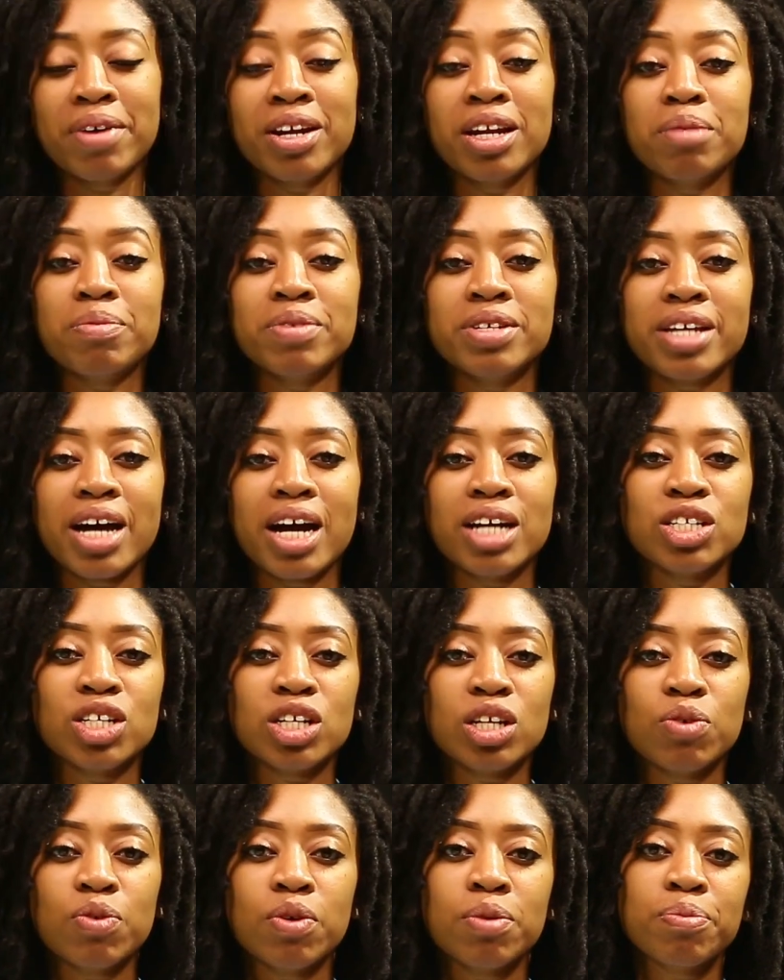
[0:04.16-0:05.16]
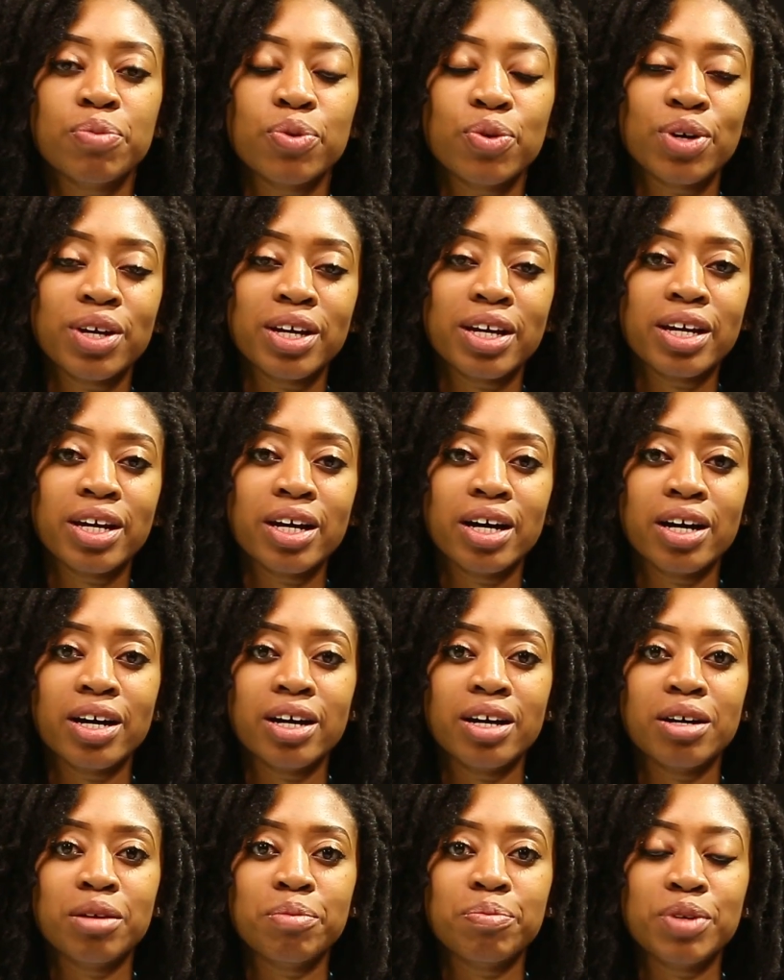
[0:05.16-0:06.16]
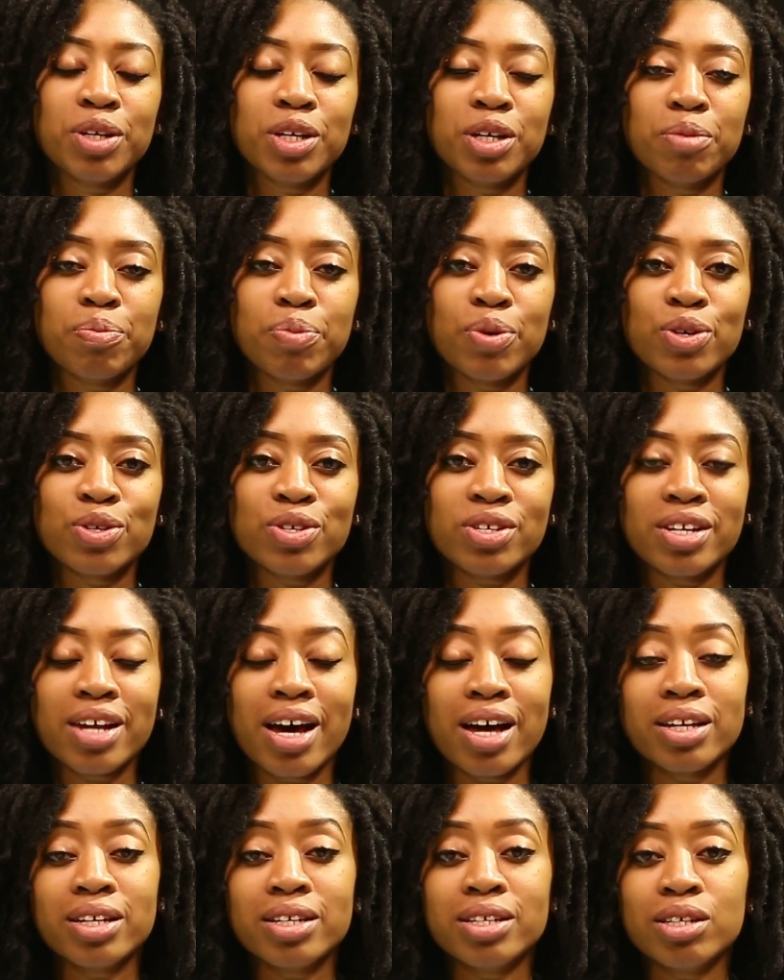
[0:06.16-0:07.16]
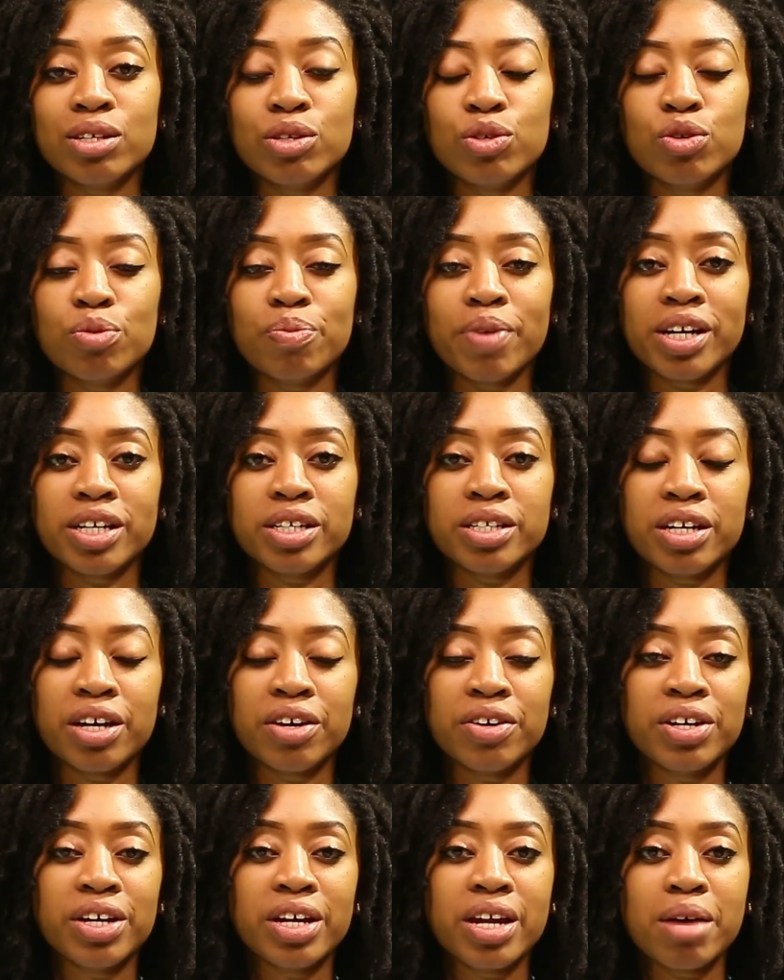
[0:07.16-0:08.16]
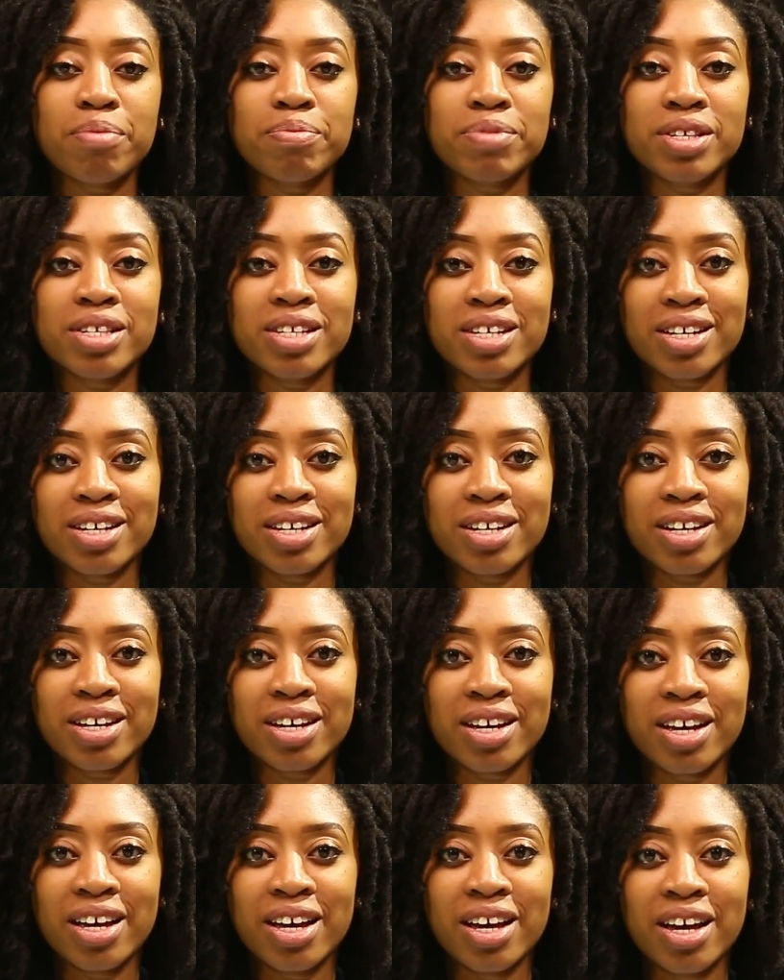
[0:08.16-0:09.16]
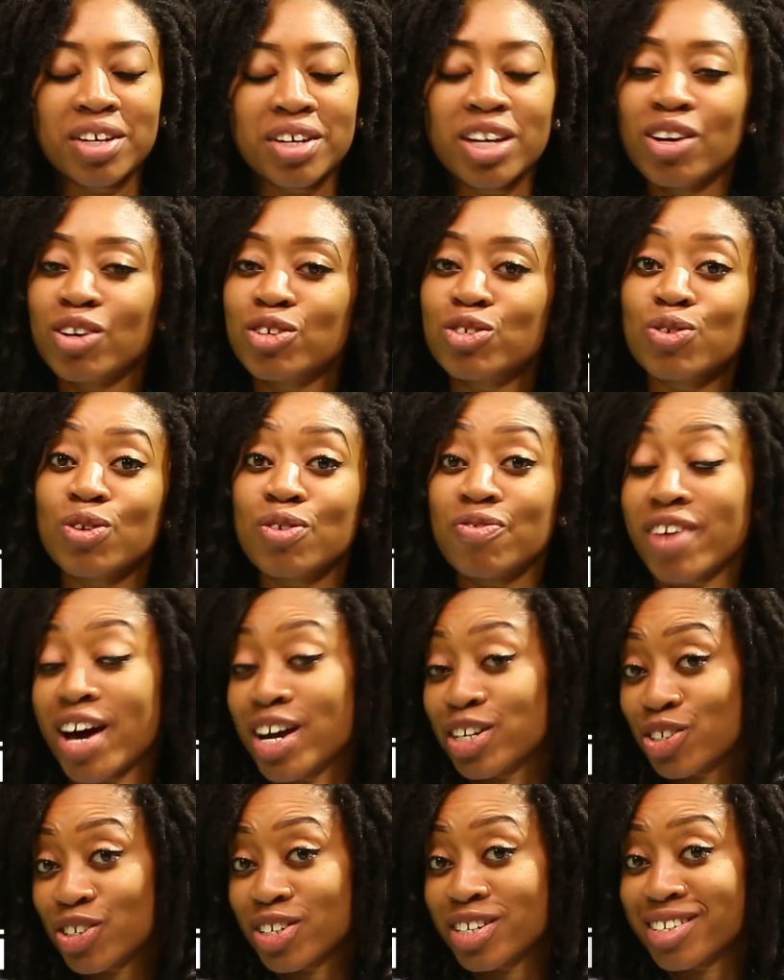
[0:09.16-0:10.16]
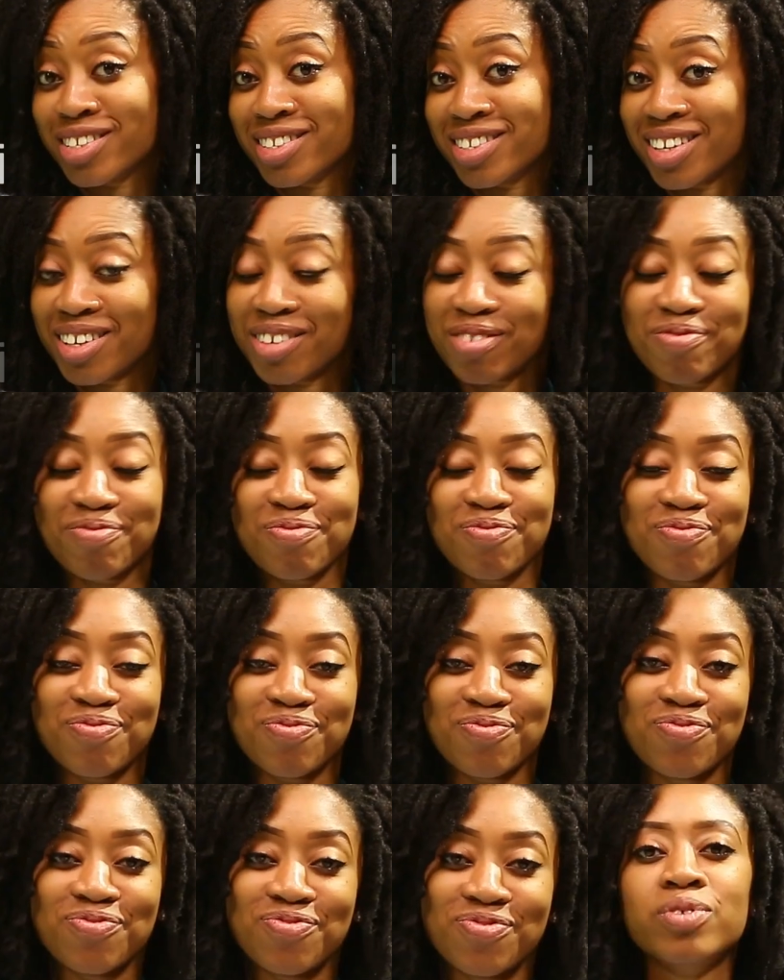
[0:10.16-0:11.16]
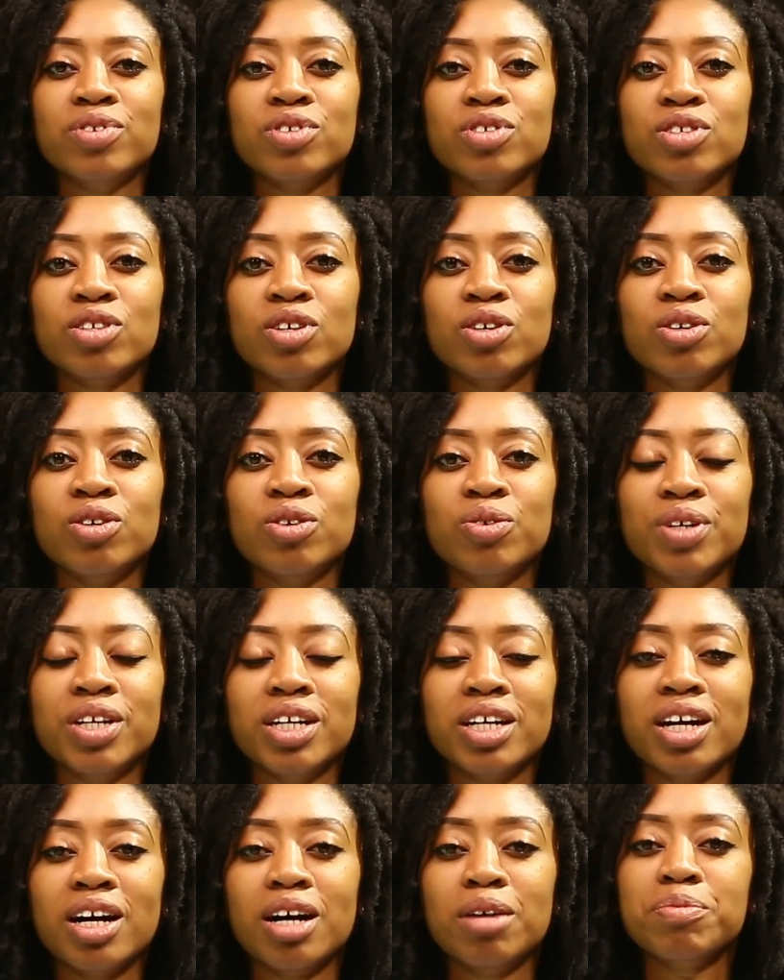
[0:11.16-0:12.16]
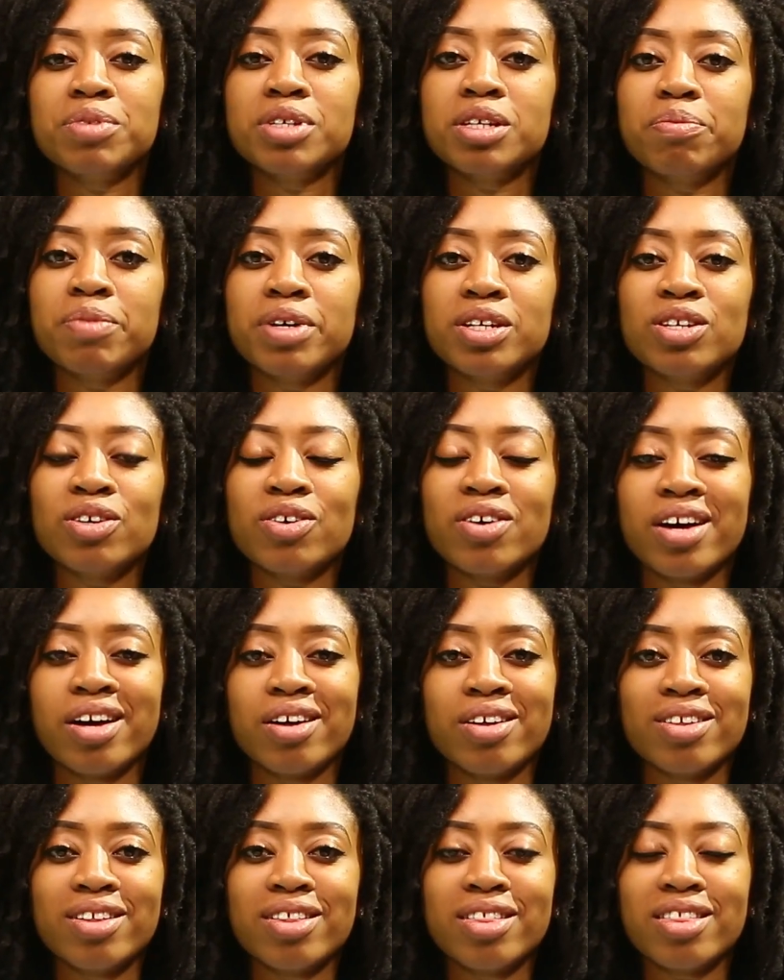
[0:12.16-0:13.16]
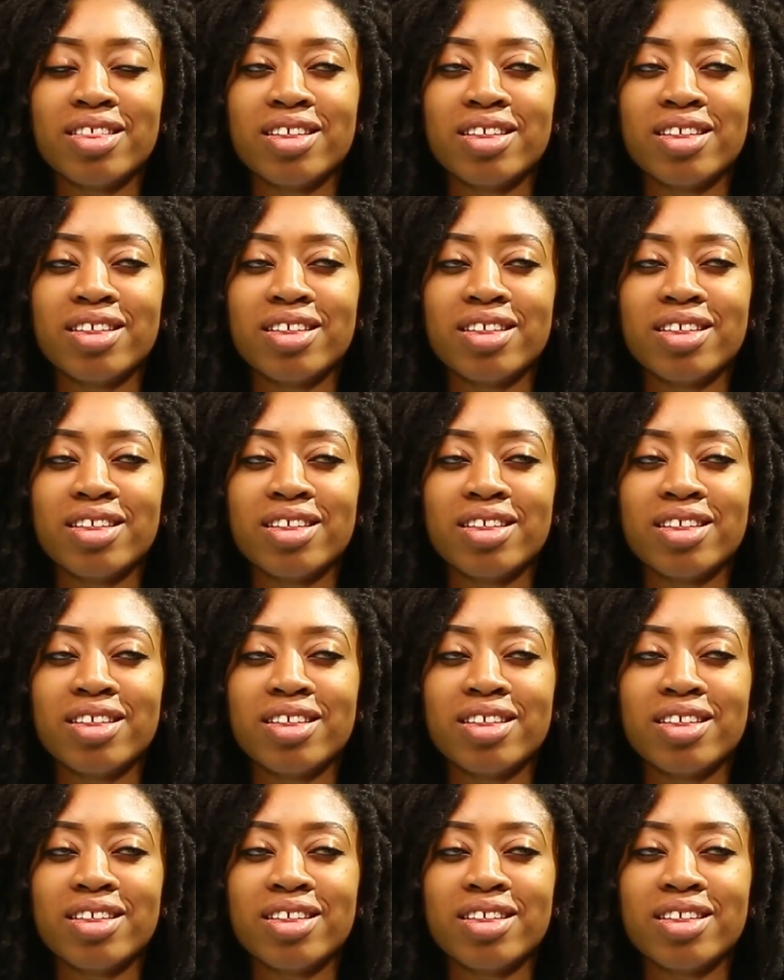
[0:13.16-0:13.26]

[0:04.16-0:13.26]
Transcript: My name is Angela Wamboy, media personality, humanitarian MC, and also a fashionista. So when it comes to mental health,